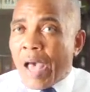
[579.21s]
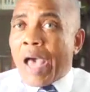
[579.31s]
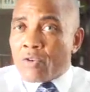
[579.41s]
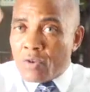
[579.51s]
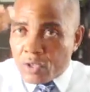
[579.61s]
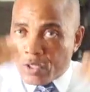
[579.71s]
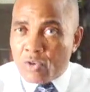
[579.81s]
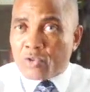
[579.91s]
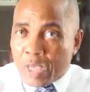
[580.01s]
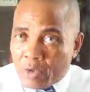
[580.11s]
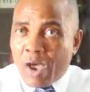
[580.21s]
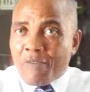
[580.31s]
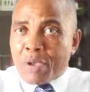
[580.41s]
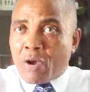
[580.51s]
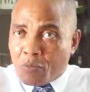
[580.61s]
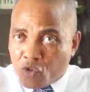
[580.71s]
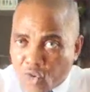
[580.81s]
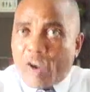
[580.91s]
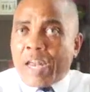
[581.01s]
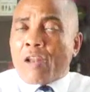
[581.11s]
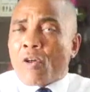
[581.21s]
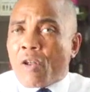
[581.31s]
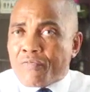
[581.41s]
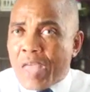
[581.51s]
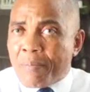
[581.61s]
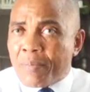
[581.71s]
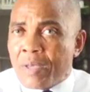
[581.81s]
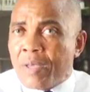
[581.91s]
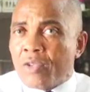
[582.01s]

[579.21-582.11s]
and you think you have become stronger than all of them